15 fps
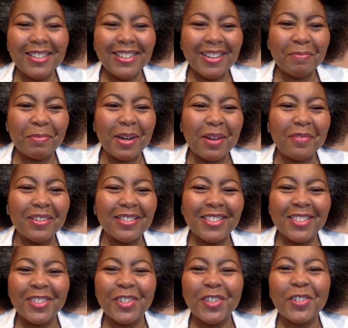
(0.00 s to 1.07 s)
Lake Providence
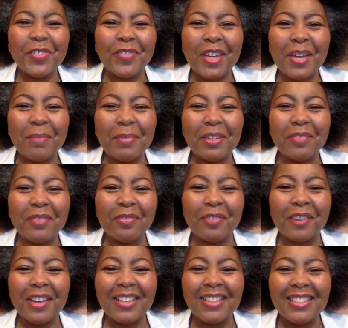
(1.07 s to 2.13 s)
Church family and
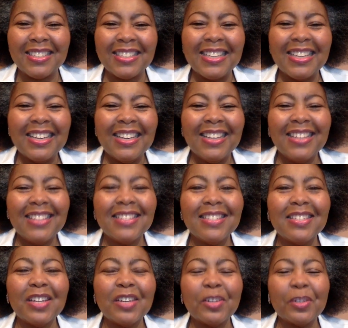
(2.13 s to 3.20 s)
friends. This is
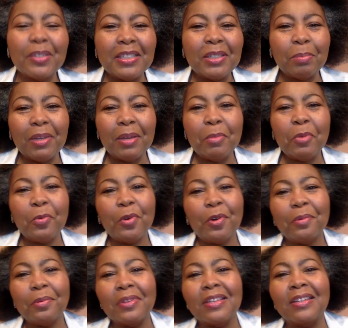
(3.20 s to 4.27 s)
Dr. Linda Plummer
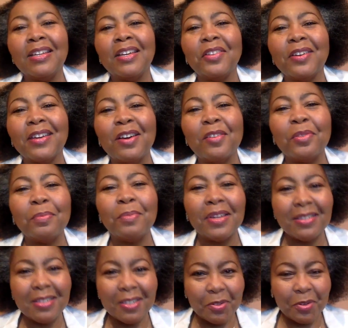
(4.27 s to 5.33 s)
Ward with another health
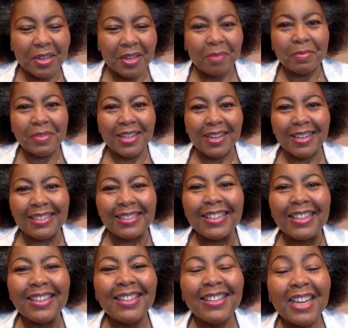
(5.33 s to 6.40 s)
ministry update.
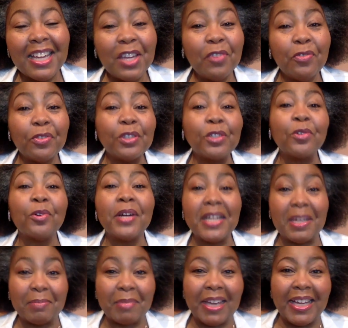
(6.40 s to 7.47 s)
Thank you for
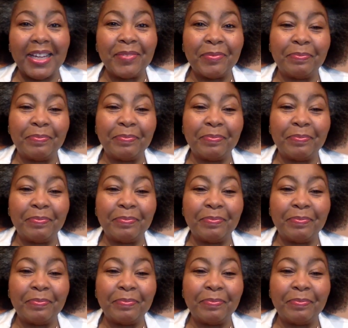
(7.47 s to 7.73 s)
joining me.